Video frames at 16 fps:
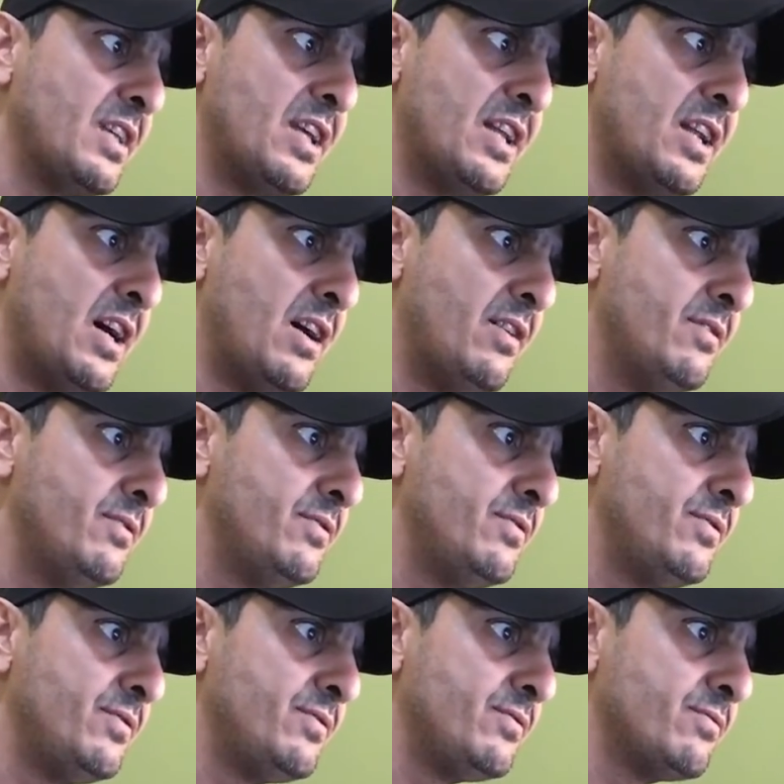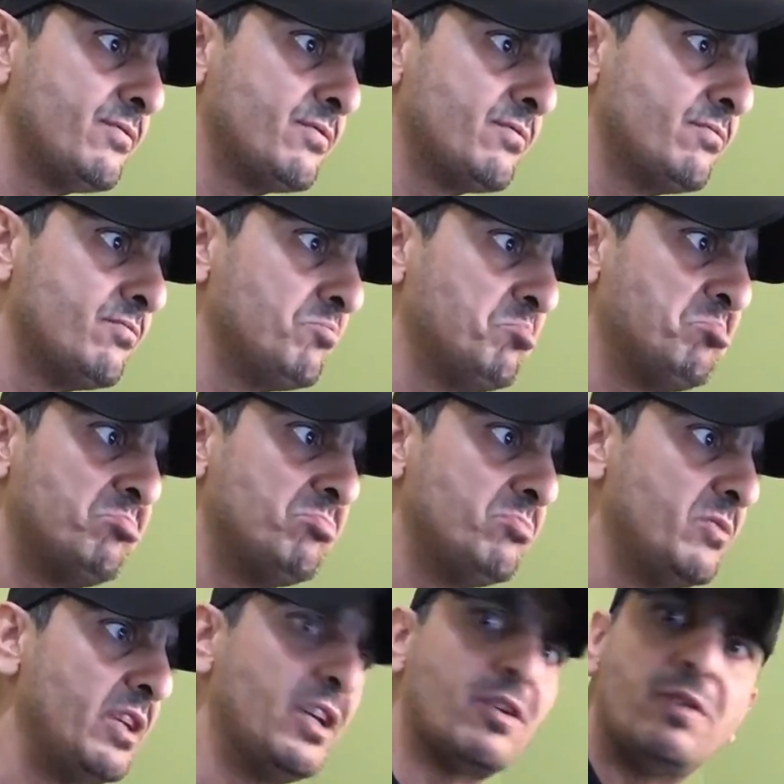then I've
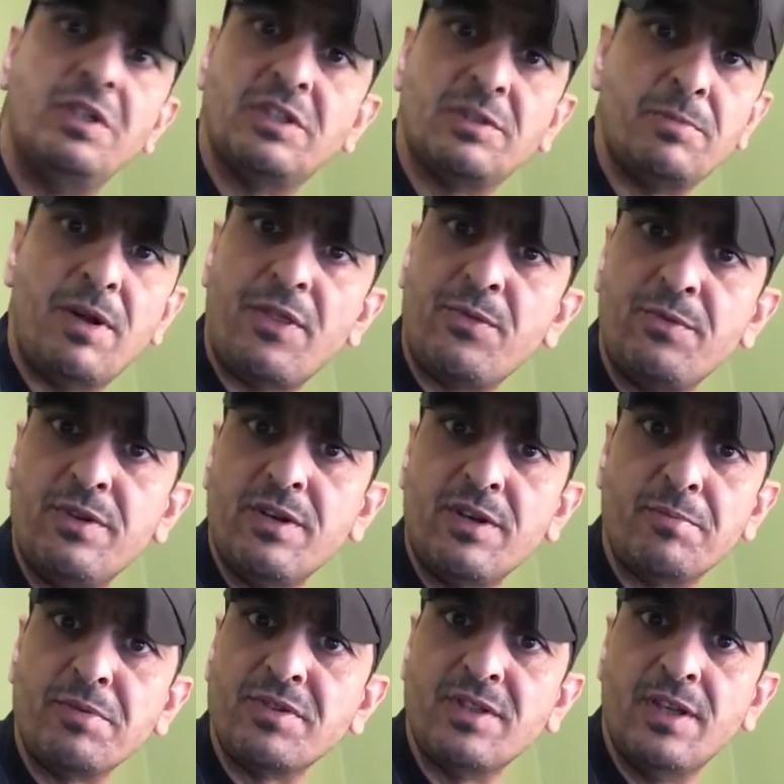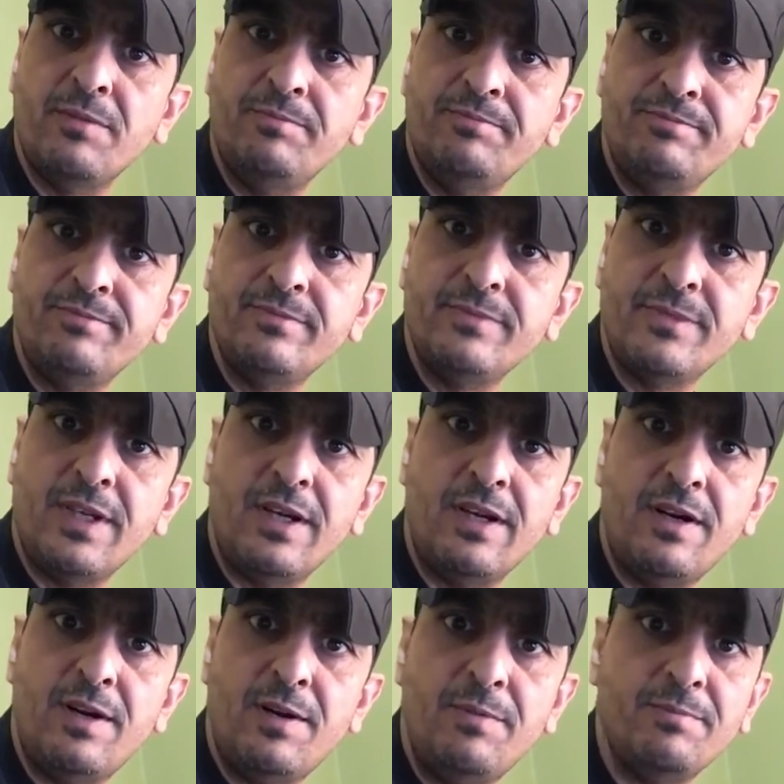increased about 300%.
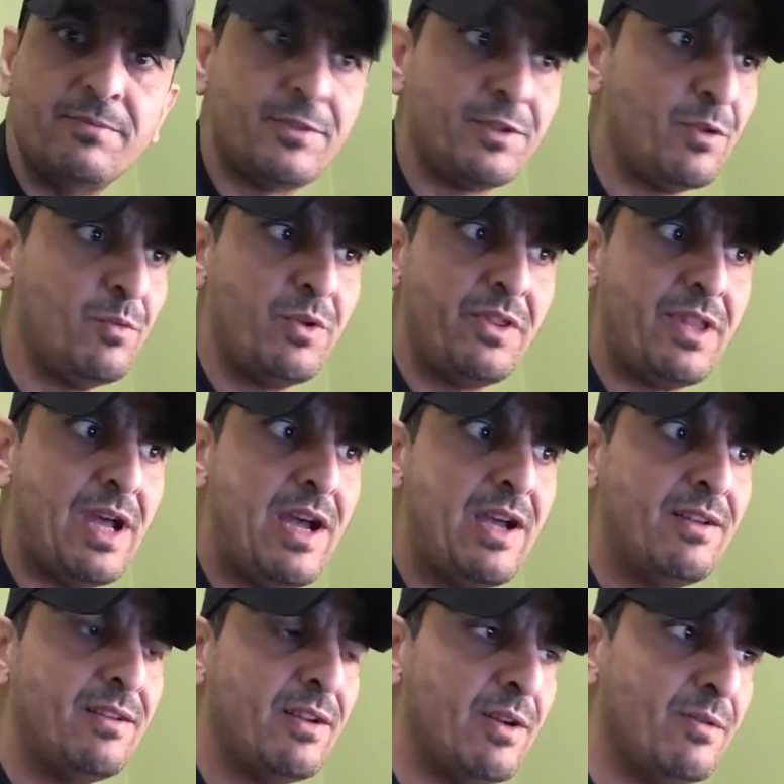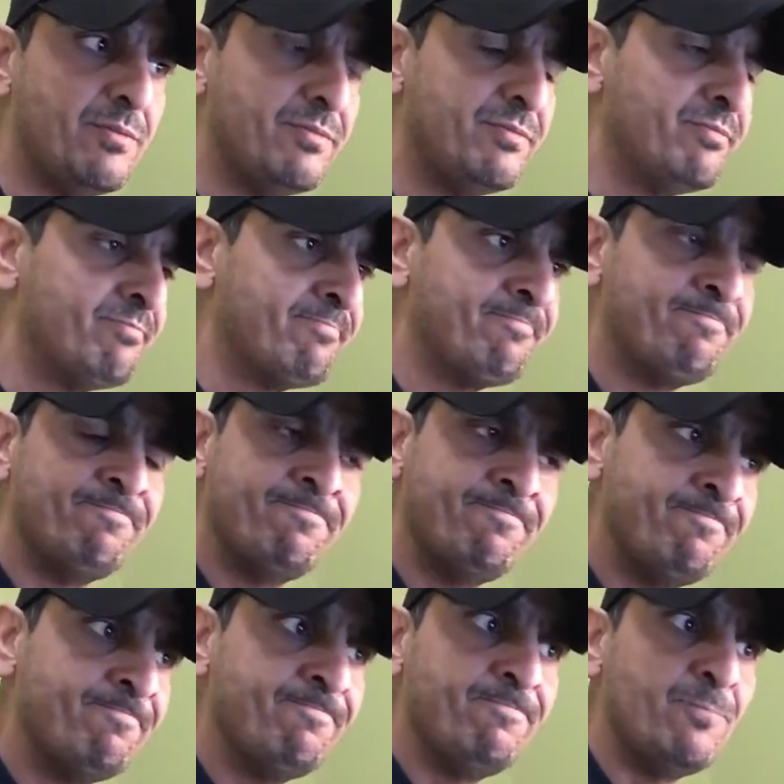So with that,
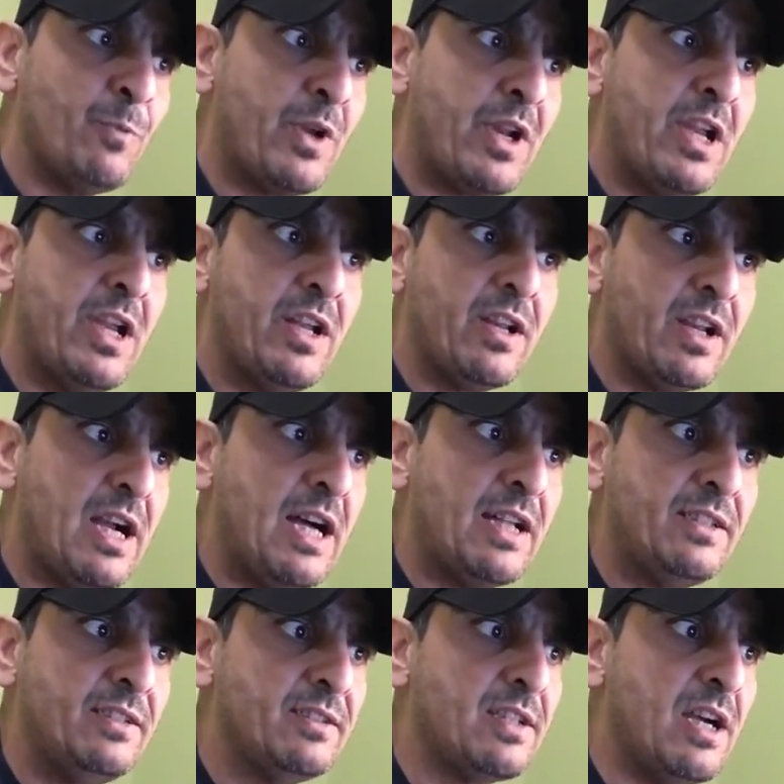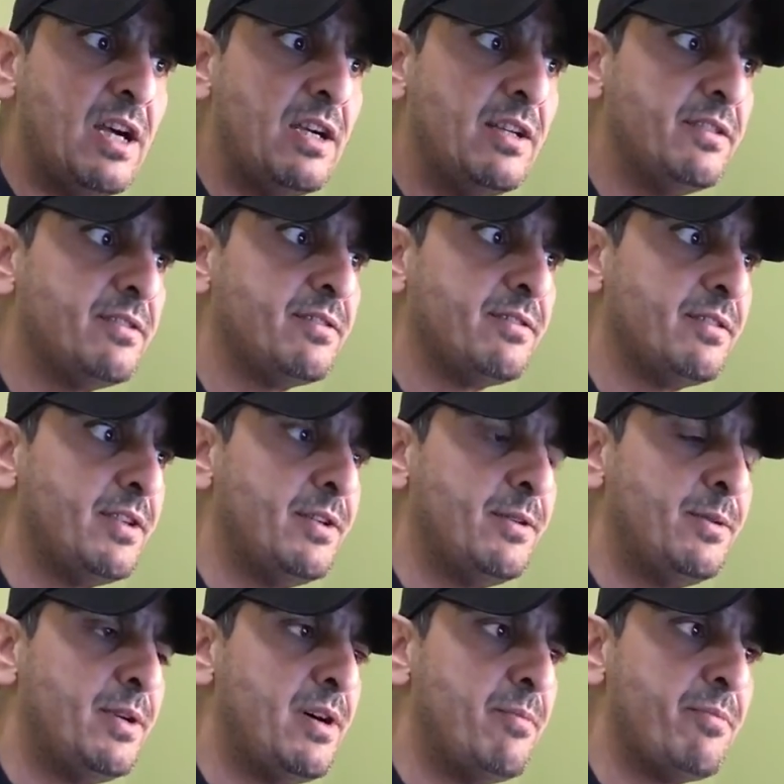went ahead and got these guys,
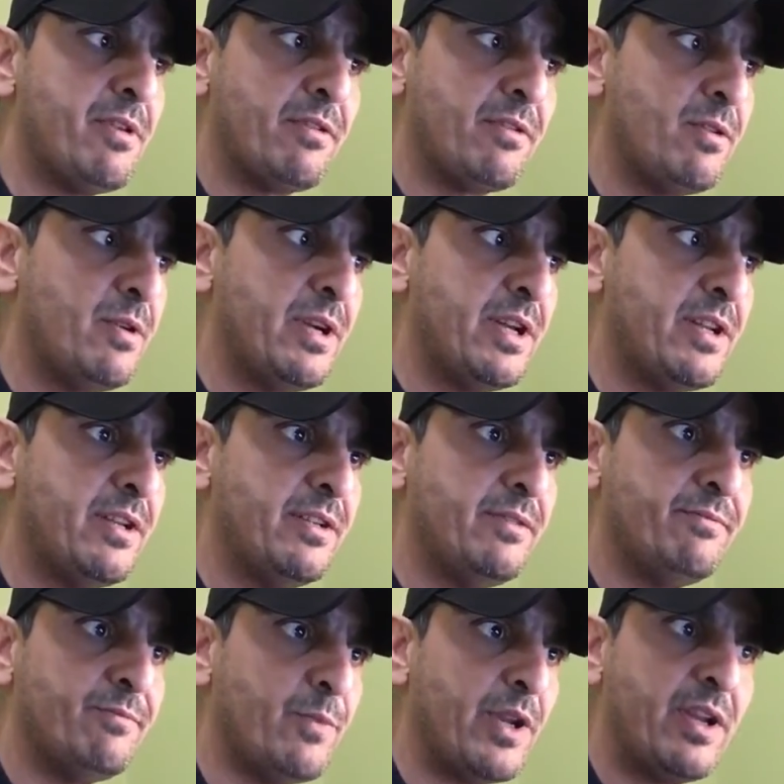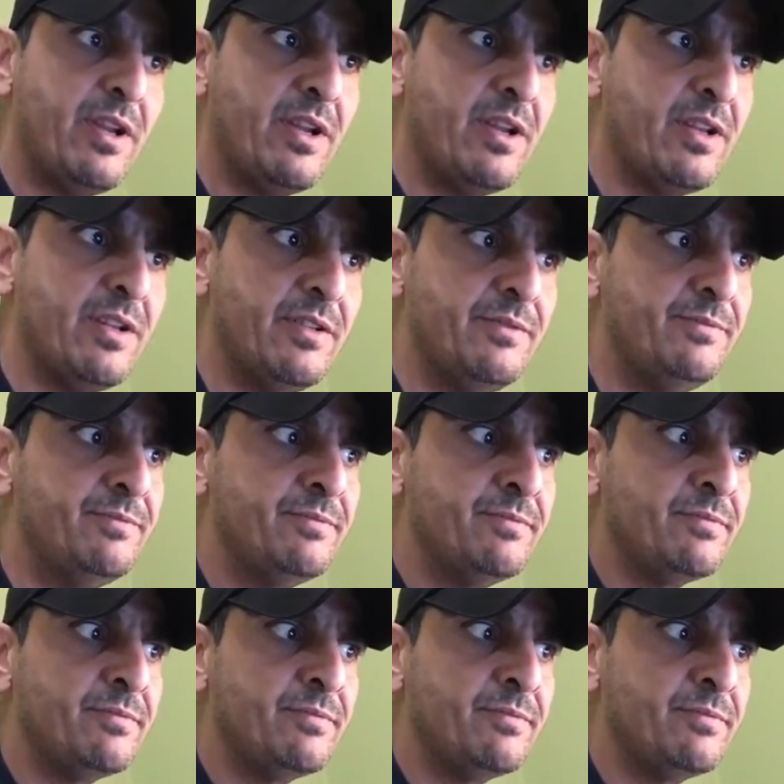then go ahead and went ahead and